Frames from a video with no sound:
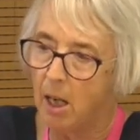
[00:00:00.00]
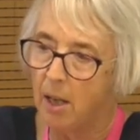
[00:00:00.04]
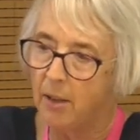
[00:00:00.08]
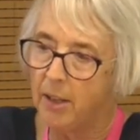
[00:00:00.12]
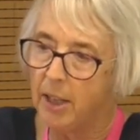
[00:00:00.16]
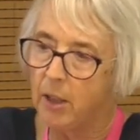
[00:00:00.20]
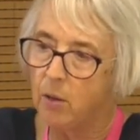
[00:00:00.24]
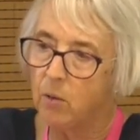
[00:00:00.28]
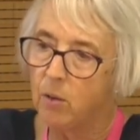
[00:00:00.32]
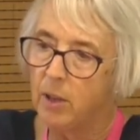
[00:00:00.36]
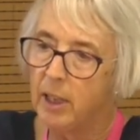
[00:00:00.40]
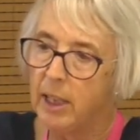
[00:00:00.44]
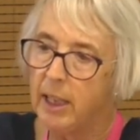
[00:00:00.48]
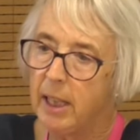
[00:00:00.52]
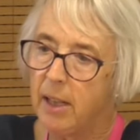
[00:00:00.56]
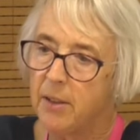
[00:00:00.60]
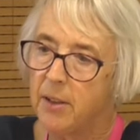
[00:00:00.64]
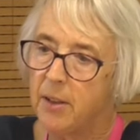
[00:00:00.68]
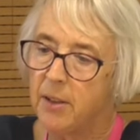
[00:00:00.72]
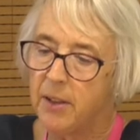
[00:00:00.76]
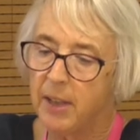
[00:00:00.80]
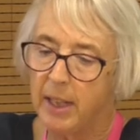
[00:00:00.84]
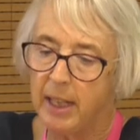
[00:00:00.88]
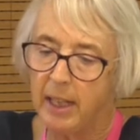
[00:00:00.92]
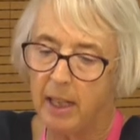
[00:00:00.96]
The only
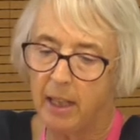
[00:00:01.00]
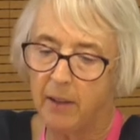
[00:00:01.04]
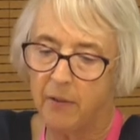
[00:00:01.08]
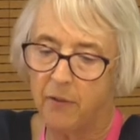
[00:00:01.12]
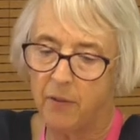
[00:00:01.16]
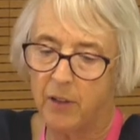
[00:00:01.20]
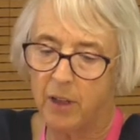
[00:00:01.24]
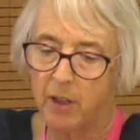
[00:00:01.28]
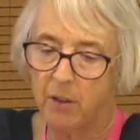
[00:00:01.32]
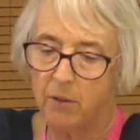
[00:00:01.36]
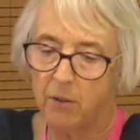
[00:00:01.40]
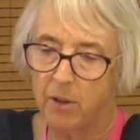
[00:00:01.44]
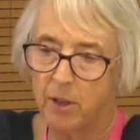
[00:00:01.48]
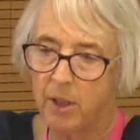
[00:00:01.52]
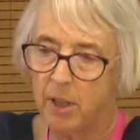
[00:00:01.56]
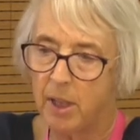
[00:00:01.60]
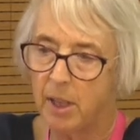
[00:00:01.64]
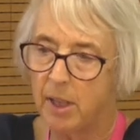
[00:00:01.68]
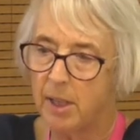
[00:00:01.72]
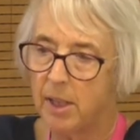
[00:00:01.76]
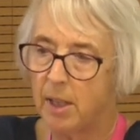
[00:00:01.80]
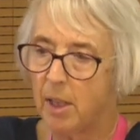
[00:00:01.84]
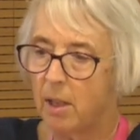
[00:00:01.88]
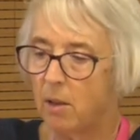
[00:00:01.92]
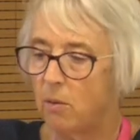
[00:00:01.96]
other thing I found
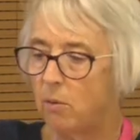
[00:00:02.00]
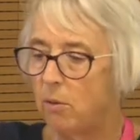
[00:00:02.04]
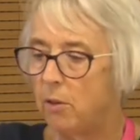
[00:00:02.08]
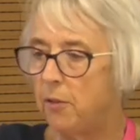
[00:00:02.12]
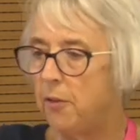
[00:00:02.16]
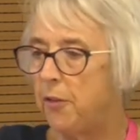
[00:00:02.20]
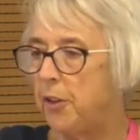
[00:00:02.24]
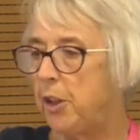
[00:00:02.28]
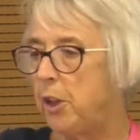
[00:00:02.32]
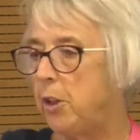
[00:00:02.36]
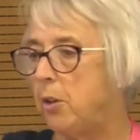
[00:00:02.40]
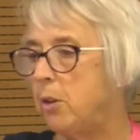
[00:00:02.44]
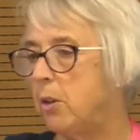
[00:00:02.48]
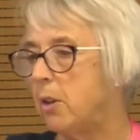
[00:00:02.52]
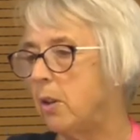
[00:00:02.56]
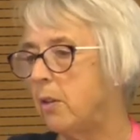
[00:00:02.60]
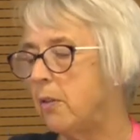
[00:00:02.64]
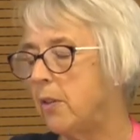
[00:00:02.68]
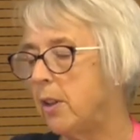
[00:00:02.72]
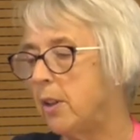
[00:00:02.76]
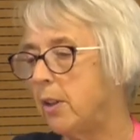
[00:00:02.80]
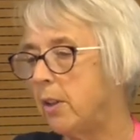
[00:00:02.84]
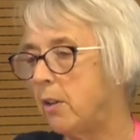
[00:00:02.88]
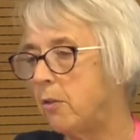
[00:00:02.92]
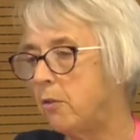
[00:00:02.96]
is a review of
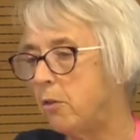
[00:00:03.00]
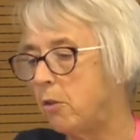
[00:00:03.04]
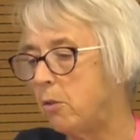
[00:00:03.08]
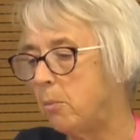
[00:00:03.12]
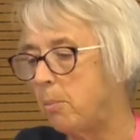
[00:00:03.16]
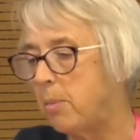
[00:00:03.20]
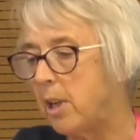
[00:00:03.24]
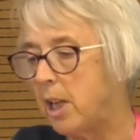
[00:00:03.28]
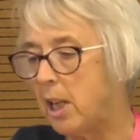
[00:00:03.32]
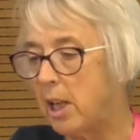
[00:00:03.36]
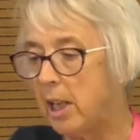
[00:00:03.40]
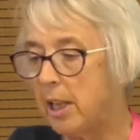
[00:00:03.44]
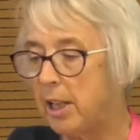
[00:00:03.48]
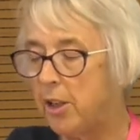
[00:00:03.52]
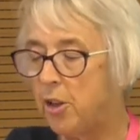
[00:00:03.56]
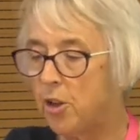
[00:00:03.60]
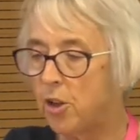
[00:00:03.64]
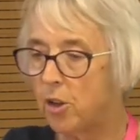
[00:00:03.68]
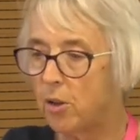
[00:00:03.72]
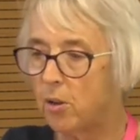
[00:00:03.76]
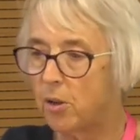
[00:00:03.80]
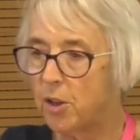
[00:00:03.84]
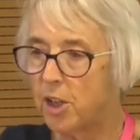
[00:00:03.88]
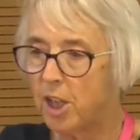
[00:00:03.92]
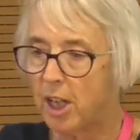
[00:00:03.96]
a novel by
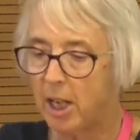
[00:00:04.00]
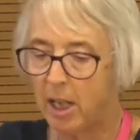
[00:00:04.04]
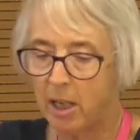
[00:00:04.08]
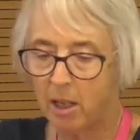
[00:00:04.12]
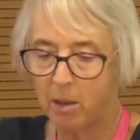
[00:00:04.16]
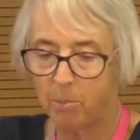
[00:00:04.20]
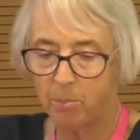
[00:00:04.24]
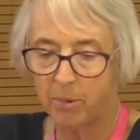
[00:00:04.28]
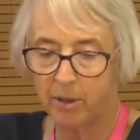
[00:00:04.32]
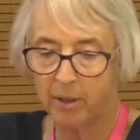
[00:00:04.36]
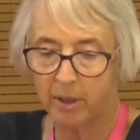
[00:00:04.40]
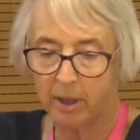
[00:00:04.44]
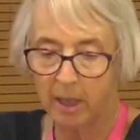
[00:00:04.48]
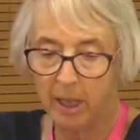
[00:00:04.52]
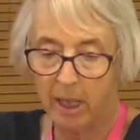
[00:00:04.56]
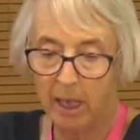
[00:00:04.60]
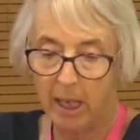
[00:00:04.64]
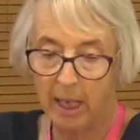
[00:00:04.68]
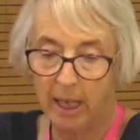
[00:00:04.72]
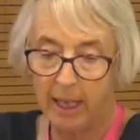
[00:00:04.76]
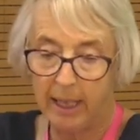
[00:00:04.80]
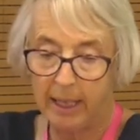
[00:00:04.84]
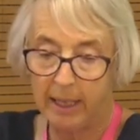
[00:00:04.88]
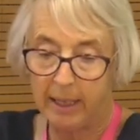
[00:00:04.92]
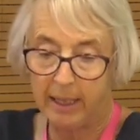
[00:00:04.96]
George Herbert
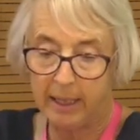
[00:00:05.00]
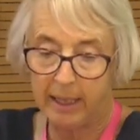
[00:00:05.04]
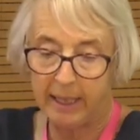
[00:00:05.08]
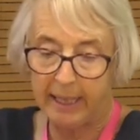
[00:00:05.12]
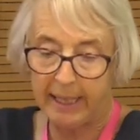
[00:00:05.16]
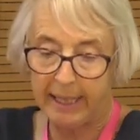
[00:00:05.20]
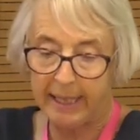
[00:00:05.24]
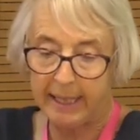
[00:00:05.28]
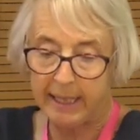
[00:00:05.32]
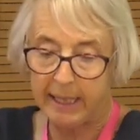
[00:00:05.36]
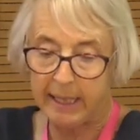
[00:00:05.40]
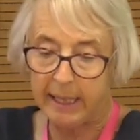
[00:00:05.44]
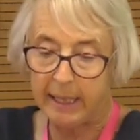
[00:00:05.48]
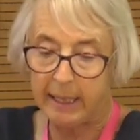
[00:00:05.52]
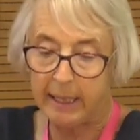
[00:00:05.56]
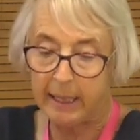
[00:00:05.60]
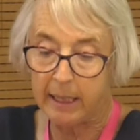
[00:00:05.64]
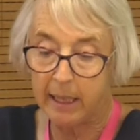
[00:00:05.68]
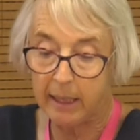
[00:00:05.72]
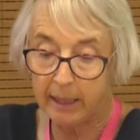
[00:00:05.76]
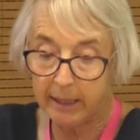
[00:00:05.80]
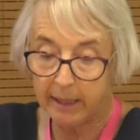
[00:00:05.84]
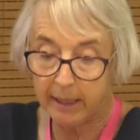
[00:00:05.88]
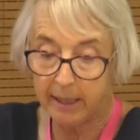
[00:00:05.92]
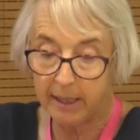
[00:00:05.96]
in the
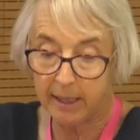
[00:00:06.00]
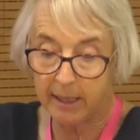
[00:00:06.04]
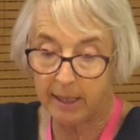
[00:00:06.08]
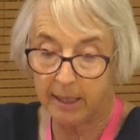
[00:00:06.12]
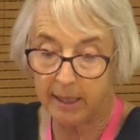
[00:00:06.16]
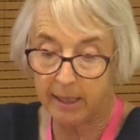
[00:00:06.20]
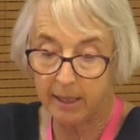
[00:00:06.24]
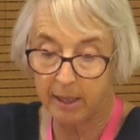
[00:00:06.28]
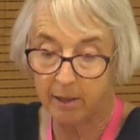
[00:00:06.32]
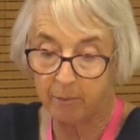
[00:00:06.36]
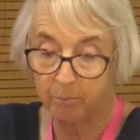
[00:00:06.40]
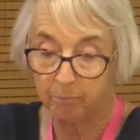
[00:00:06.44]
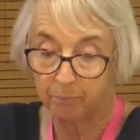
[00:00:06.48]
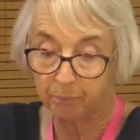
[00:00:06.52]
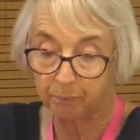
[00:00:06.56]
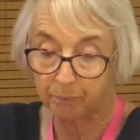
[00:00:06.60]
1890s.